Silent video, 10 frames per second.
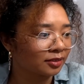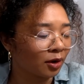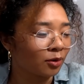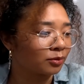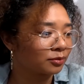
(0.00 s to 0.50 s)

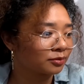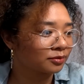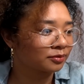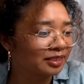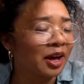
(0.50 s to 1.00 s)
Oh.
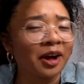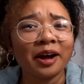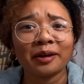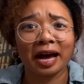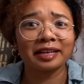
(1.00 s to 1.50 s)

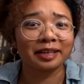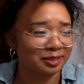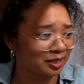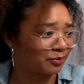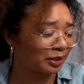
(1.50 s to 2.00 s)
I
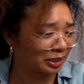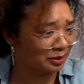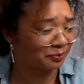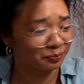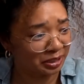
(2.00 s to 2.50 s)
guess someone
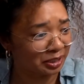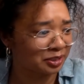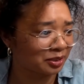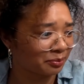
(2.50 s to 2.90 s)
has beat us to the